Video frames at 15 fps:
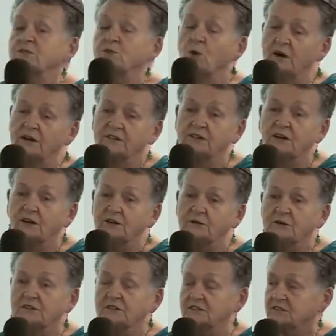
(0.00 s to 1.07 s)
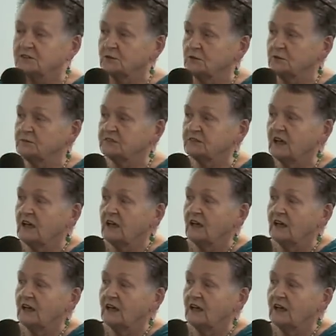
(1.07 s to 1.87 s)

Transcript: feels quite at home in these groups.